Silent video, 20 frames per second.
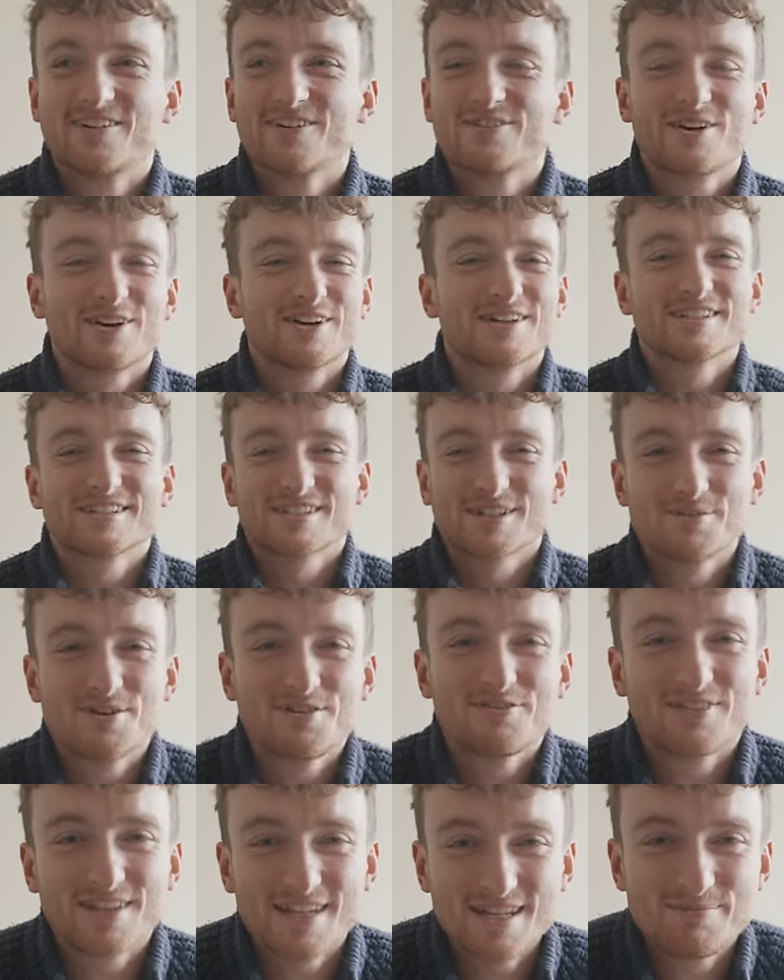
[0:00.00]
we've got some
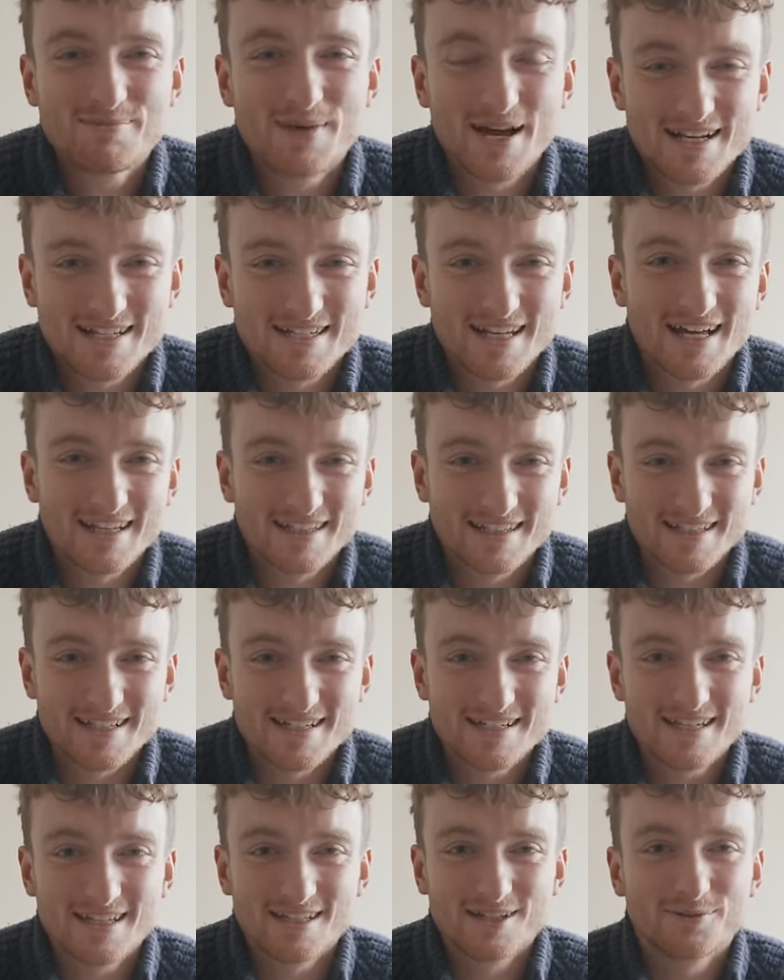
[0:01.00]
of the best
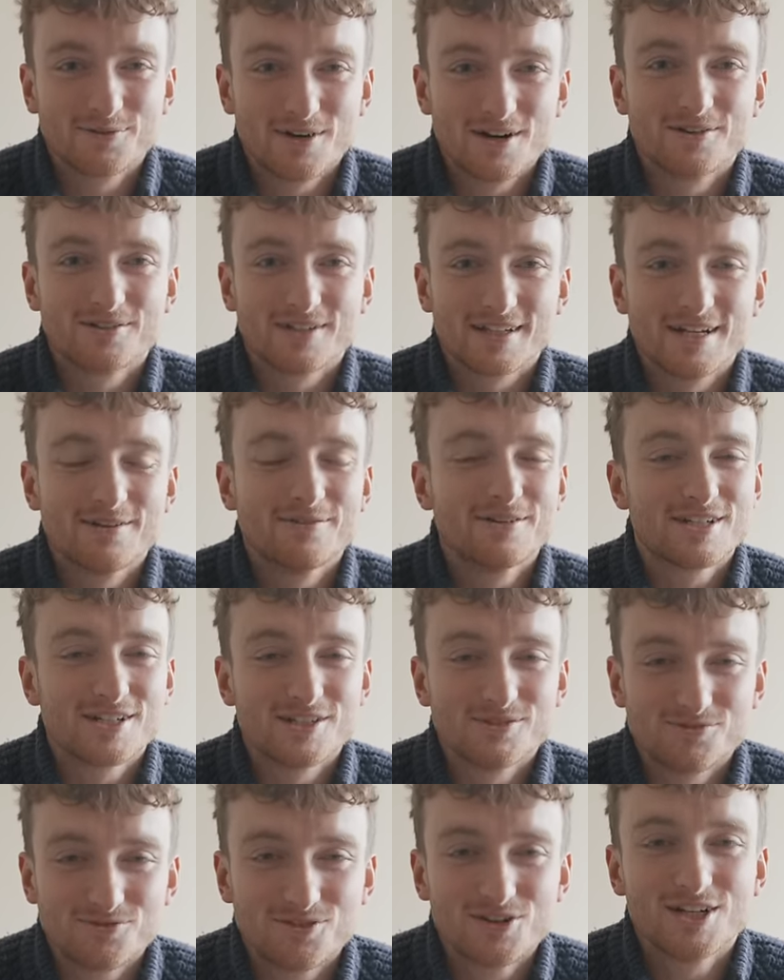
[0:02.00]
athletes in the world here,
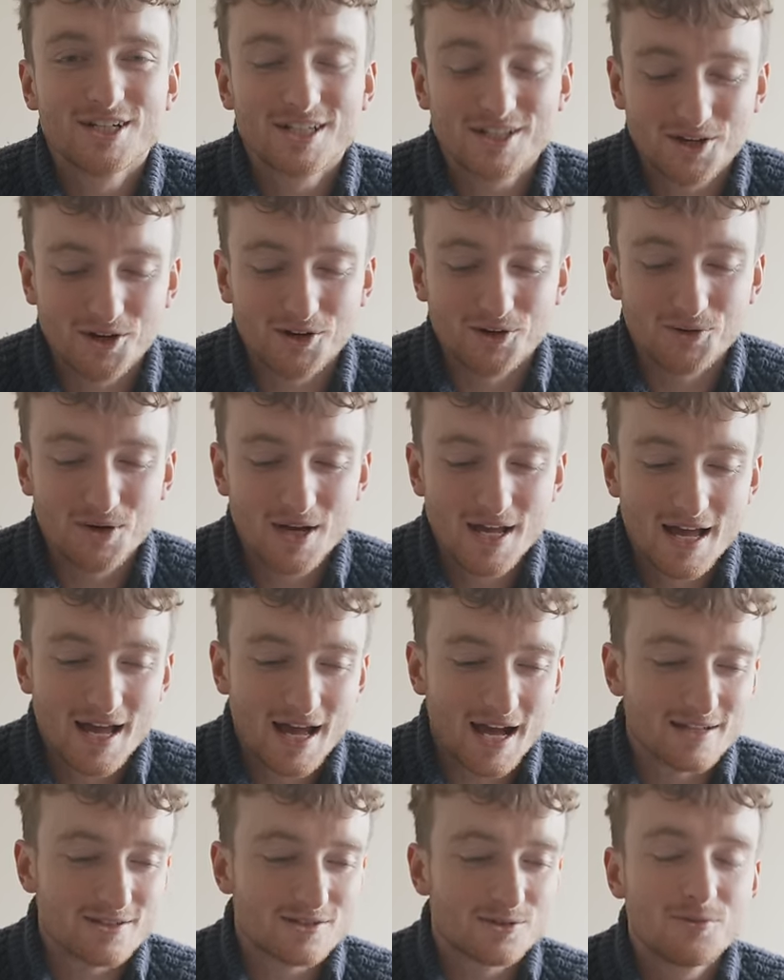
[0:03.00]
which is really cool.
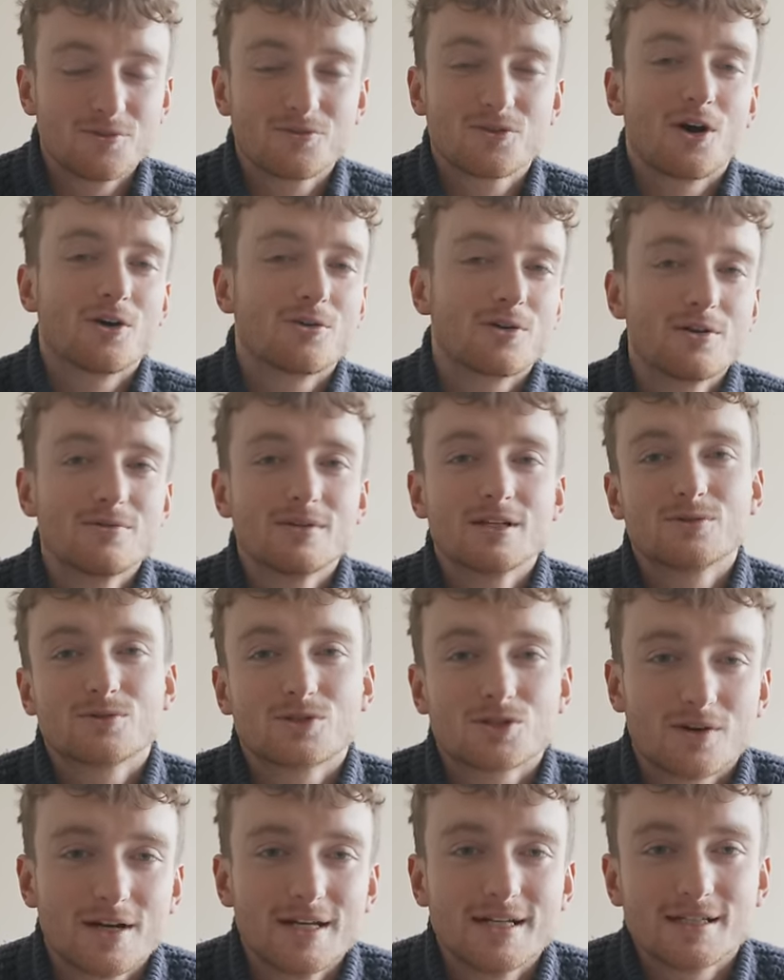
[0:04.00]
And so we've got our own little
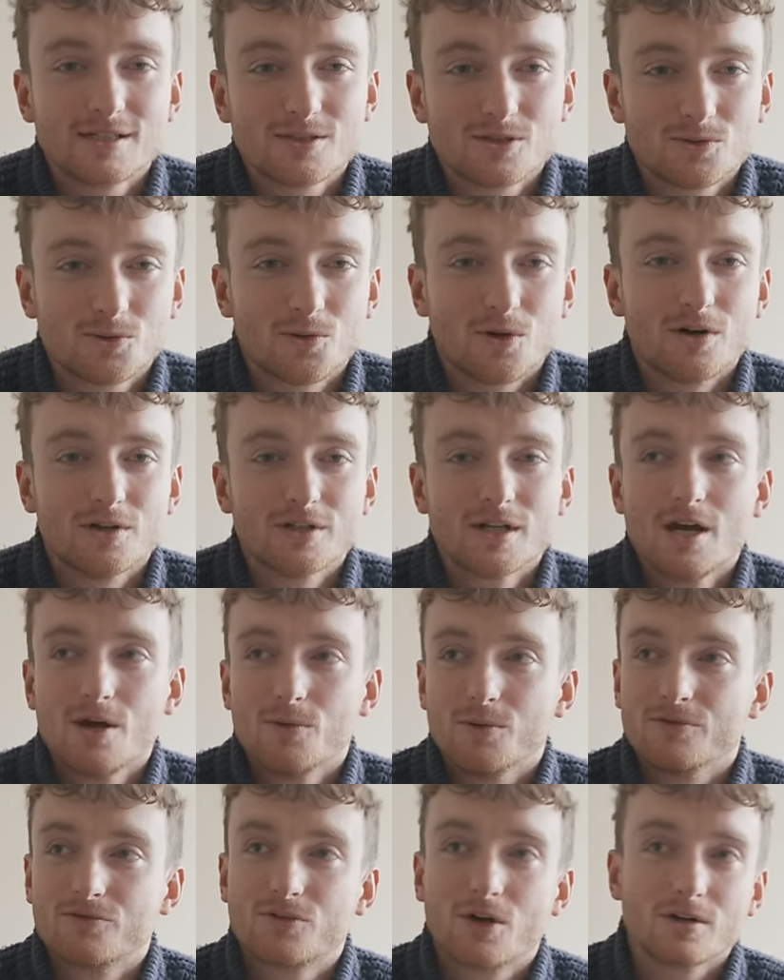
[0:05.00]
training squad.
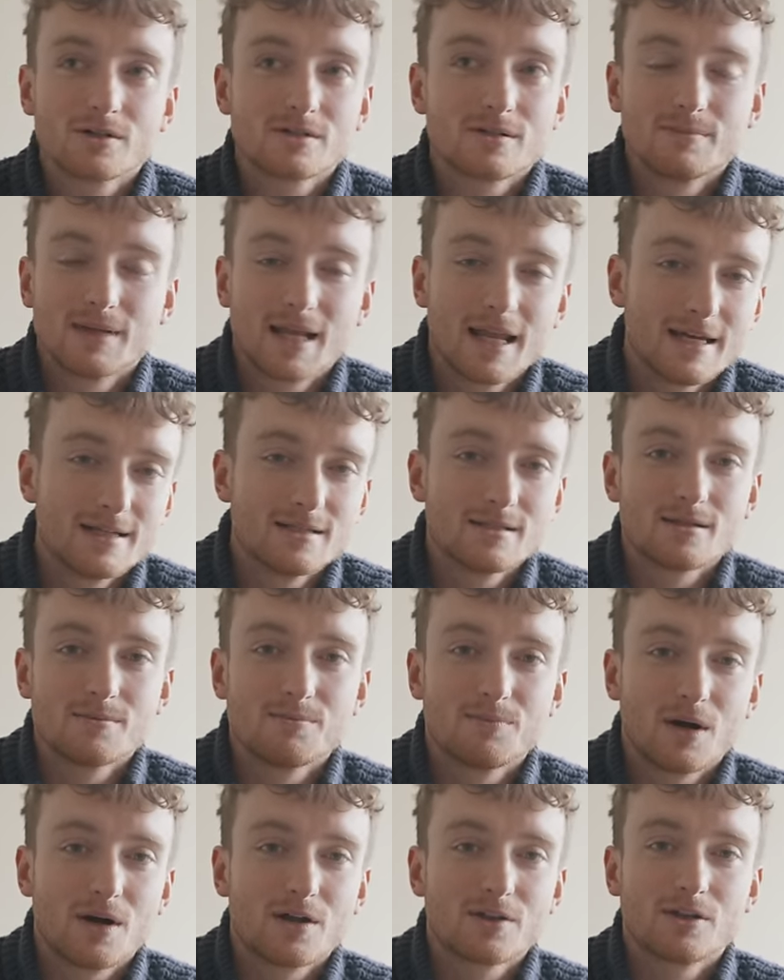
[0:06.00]
We've got some lanes
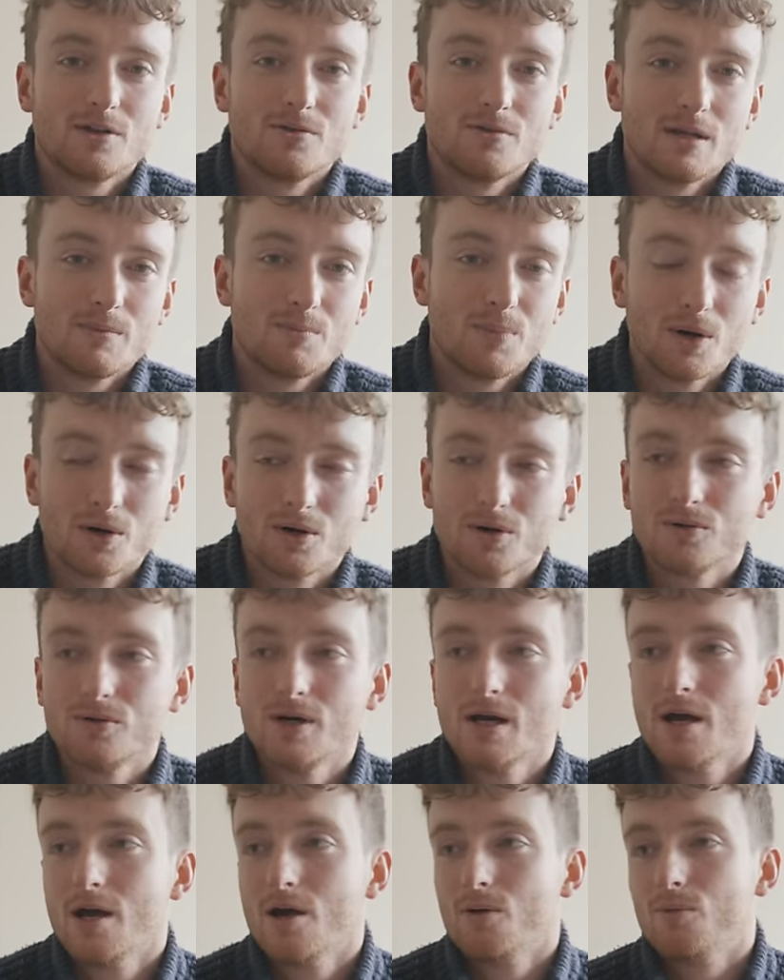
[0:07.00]
at Bath Uni
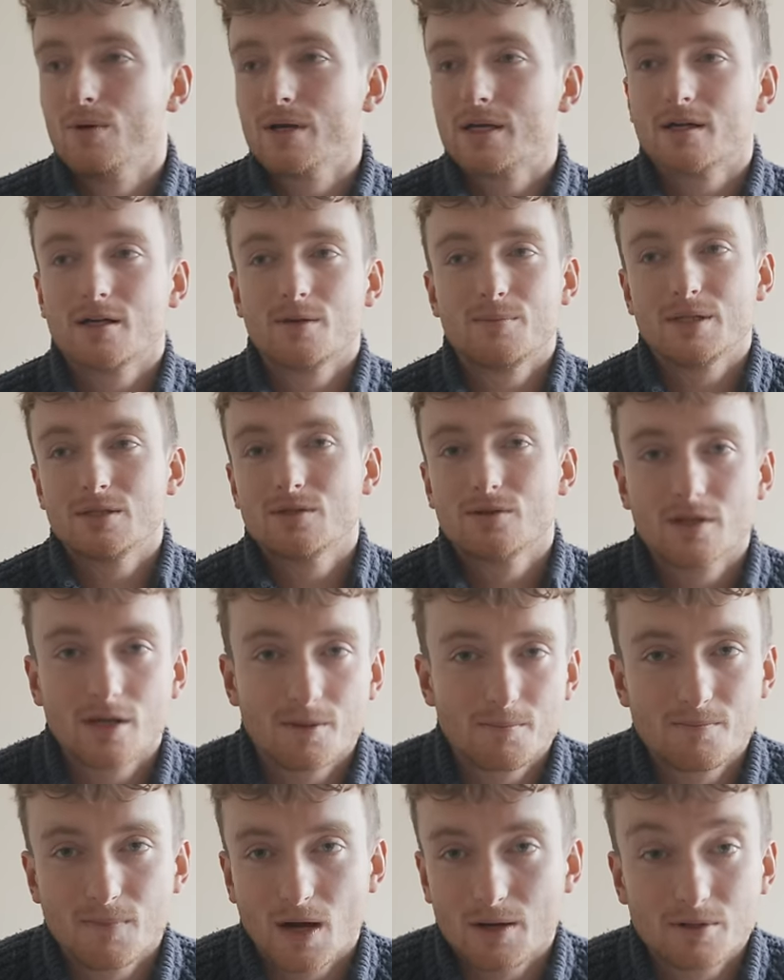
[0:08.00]
Pool. We're going to be doing.
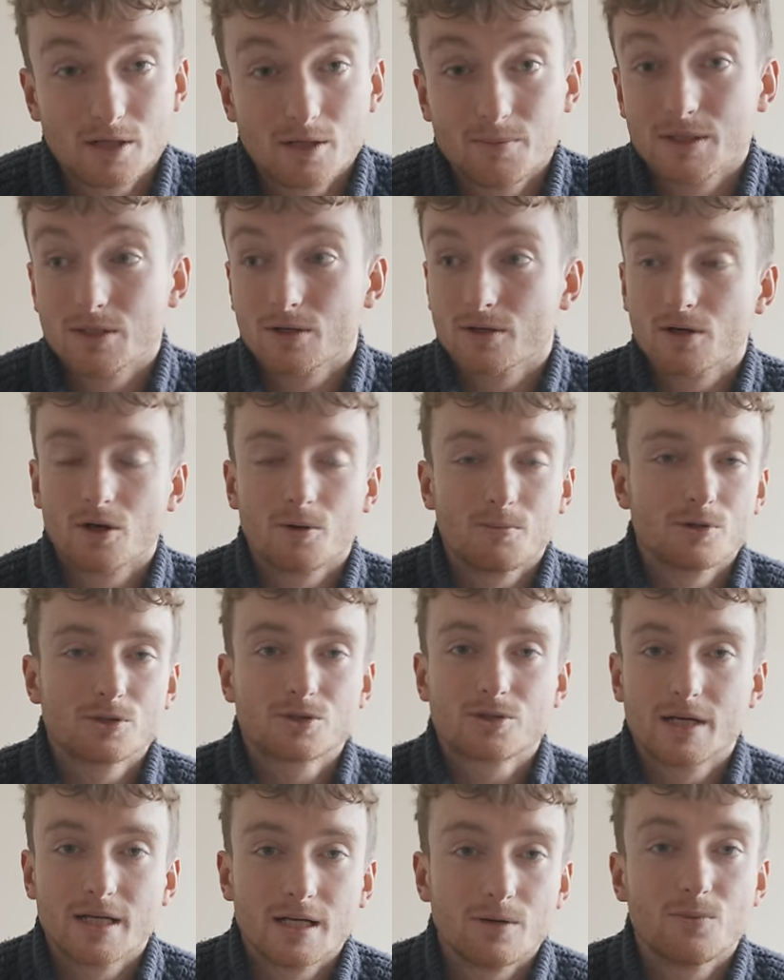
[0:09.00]
I'm going to be doing a lot more
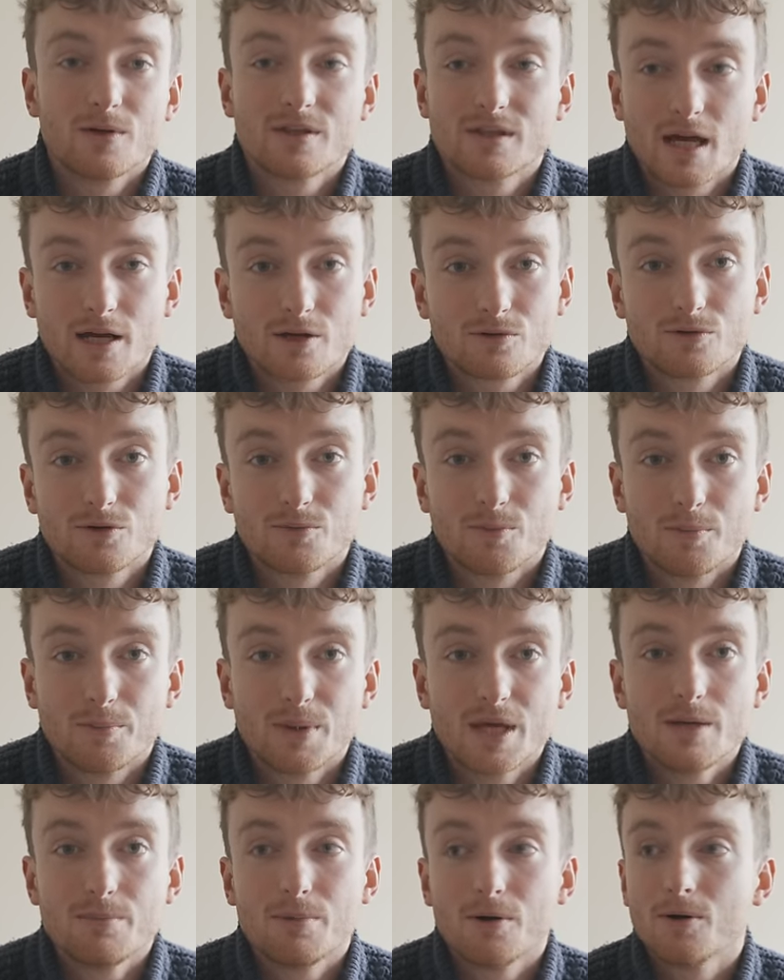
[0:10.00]
training with that group of
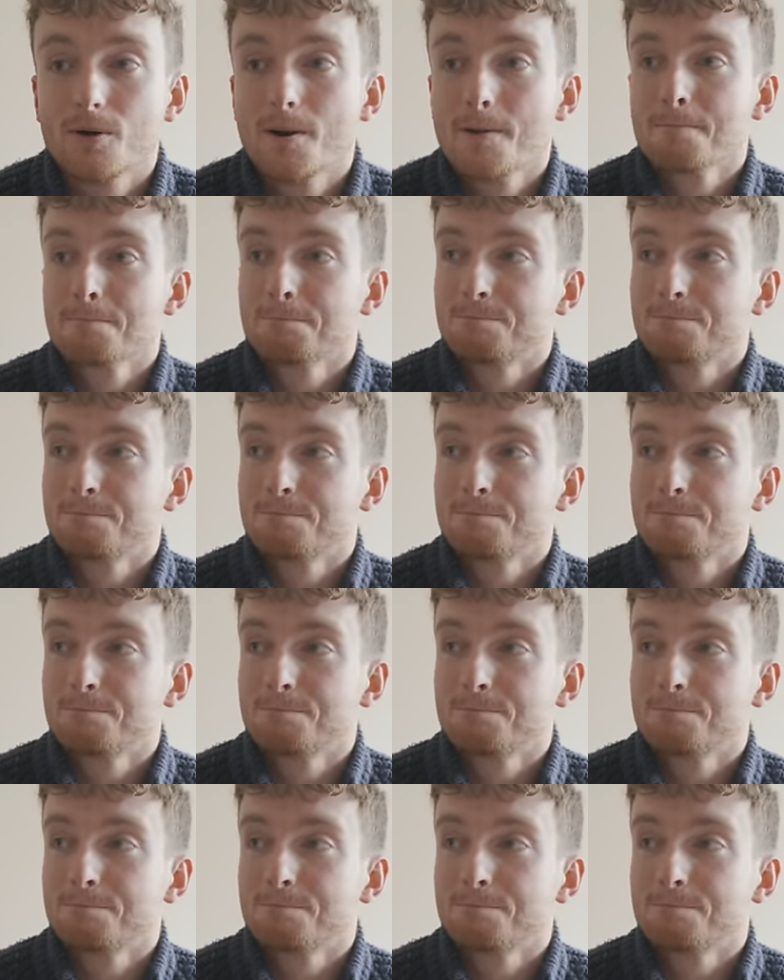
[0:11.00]
people.